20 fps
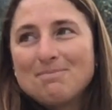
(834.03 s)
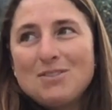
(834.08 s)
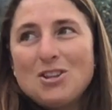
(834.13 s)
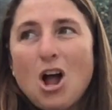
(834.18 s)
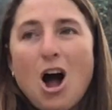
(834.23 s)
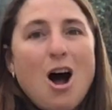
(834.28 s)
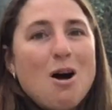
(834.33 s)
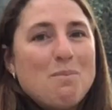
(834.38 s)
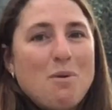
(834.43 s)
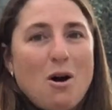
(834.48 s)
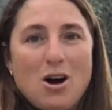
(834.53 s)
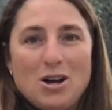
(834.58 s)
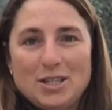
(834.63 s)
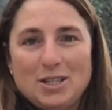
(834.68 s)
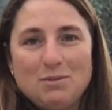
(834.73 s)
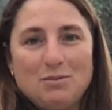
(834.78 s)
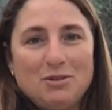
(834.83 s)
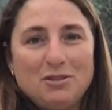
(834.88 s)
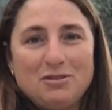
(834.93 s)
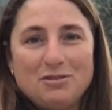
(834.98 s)
not
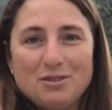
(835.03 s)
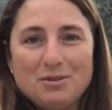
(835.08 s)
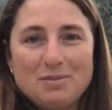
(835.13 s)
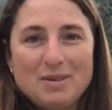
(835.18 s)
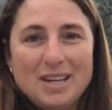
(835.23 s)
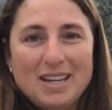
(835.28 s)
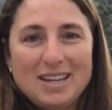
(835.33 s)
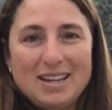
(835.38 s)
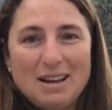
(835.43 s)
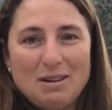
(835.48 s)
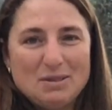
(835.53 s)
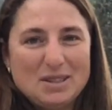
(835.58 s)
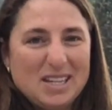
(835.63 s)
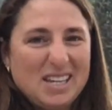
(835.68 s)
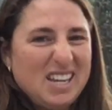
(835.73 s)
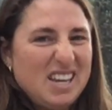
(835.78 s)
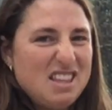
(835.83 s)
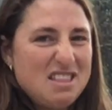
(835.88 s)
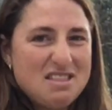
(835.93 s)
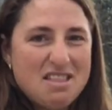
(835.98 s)
possible for me. I was
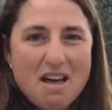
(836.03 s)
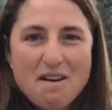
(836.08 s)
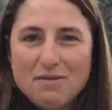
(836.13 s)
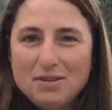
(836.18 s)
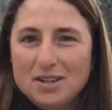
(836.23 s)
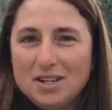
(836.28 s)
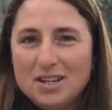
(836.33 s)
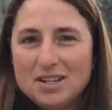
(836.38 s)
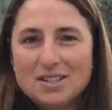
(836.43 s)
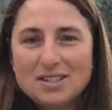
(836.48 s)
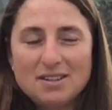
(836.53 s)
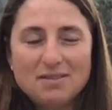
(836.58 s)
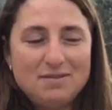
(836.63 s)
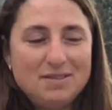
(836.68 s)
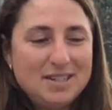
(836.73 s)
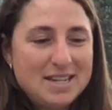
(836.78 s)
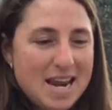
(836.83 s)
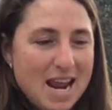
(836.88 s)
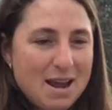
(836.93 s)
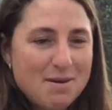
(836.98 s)
like, 11 years
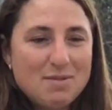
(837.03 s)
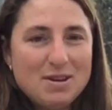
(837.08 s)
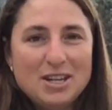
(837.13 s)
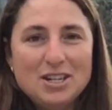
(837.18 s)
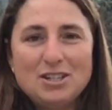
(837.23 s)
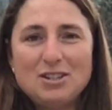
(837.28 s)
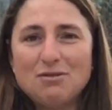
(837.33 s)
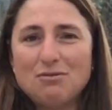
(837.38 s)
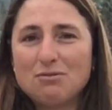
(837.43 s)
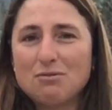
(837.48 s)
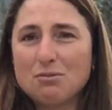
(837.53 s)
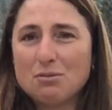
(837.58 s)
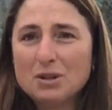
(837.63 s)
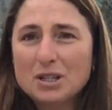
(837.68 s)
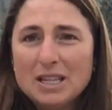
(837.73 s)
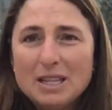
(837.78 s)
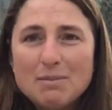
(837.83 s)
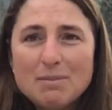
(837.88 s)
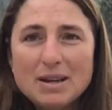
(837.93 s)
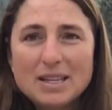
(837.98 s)
of damage, of
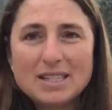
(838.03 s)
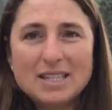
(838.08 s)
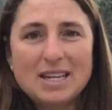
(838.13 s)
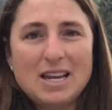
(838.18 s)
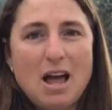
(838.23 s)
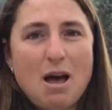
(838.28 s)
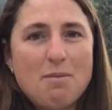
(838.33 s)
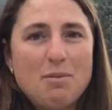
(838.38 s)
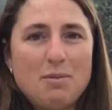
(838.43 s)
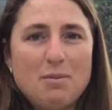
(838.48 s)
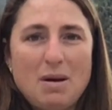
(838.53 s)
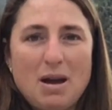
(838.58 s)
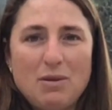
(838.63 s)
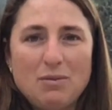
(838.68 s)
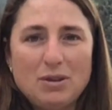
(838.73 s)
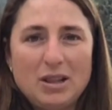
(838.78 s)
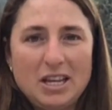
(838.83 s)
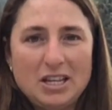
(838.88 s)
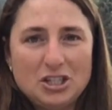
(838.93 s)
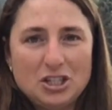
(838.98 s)
really messing up my
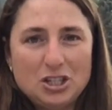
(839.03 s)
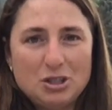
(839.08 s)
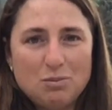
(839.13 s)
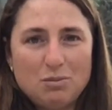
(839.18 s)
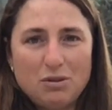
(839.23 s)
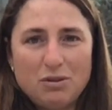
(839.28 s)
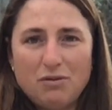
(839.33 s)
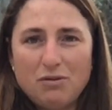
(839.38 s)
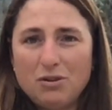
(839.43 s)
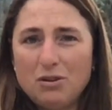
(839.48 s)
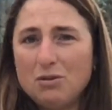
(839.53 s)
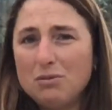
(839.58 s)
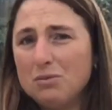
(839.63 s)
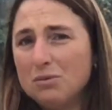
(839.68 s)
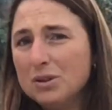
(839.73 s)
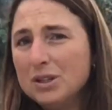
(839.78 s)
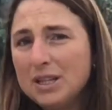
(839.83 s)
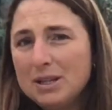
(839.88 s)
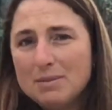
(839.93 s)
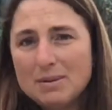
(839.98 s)
relationship with food,
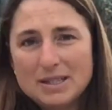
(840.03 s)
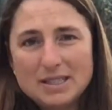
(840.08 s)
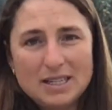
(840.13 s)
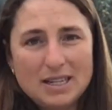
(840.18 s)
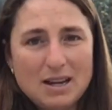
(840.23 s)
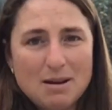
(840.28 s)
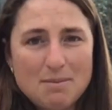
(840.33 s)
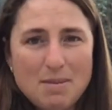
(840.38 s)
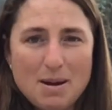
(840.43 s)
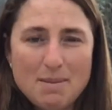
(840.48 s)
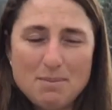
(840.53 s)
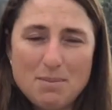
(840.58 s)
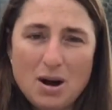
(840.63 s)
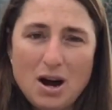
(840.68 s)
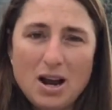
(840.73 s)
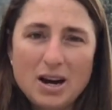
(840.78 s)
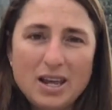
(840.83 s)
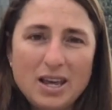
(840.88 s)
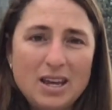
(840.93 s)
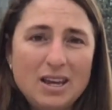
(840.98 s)
really messing up my
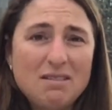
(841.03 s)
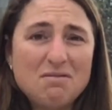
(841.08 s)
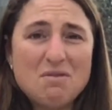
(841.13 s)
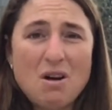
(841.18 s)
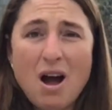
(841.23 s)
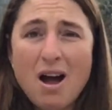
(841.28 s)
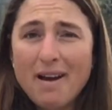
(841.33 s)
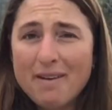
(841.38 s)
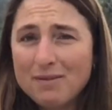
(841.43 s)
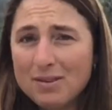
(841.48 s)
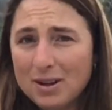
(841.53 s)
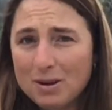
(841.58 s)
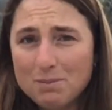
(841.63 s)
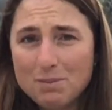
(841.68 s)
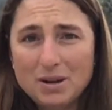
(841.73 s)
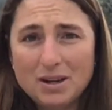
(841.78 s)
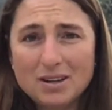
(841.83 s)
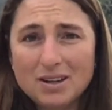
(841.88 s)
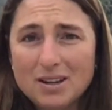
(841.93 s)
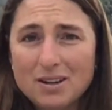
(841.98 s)
body, not having a
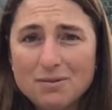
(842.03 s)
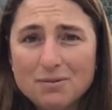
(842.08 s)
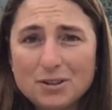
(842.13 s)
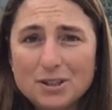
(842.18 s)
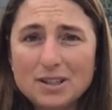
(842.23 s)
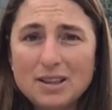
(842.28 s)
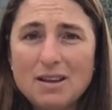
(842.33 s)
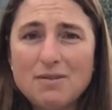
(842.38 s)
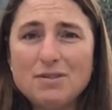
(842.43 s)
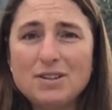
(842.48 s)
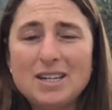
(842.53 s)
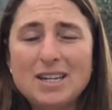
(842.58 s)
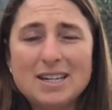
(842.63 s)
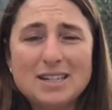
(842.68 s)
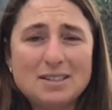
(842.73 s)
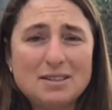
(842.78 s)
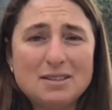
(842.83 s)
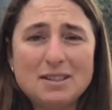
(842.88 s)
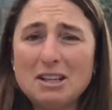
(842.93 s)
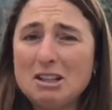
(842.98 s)
period for 11
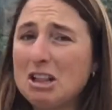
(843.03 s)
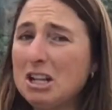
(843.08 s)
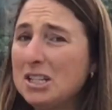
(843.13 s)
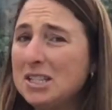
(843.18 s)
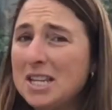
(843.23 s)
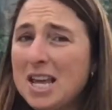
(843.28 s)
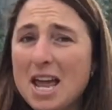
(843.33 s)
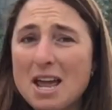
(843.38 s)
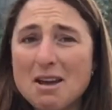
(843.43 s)
years. I was like, that's